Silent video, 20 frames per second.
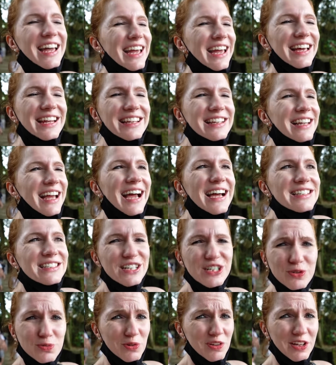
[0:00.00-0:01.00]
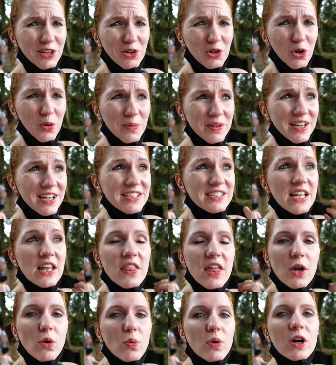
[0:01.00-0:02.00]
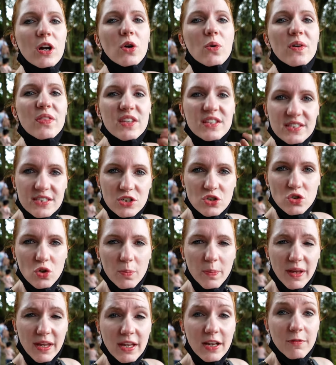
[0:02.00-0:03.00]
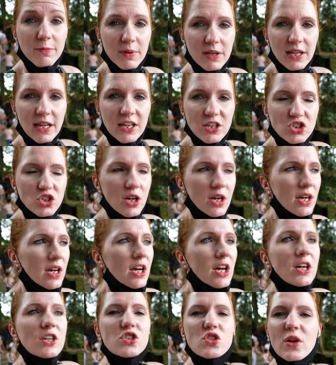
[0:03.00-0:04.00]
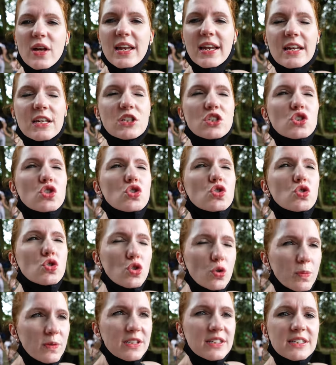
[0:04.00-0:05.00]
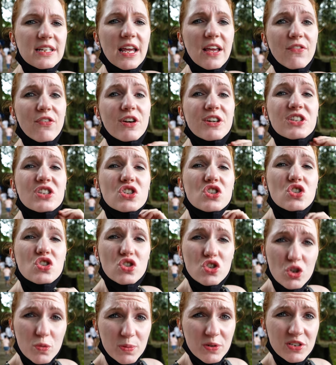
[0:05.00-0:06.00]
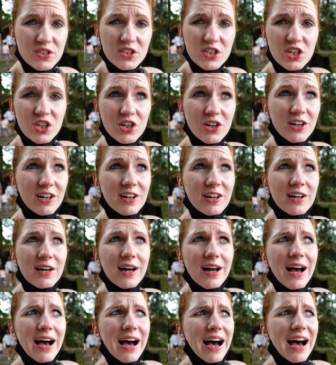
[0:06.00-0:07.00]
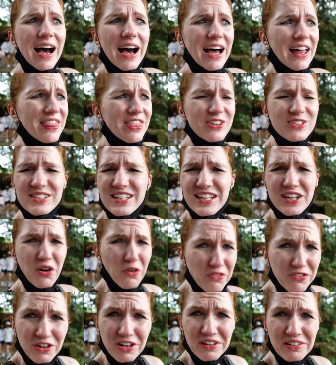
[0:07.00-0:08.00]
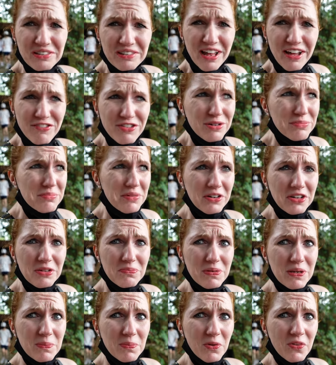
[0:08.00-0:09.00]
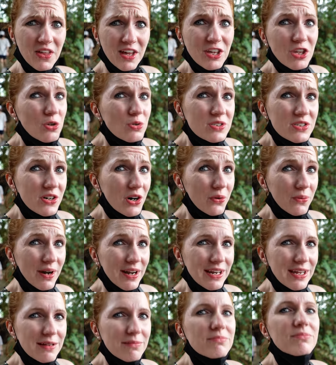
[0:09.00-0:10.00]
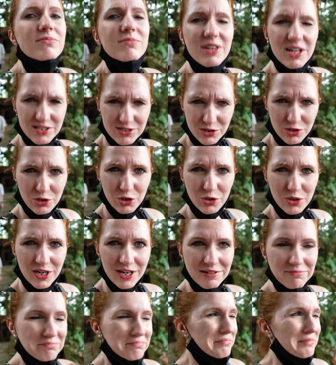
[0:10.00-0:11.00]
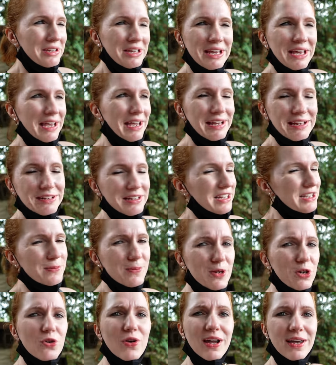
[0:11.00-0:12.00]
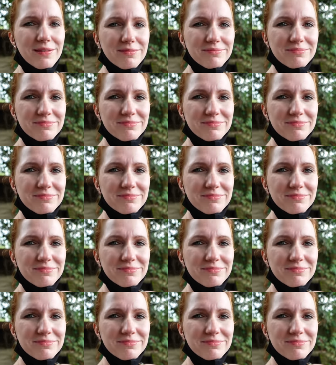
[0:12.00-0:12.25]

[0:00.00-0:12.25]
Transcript: And guys, it's really cool because they work with the Central Bank of Malaysia, so it is super safe, super secure. There's like over eleven million people that use it already, us included, and it's been great.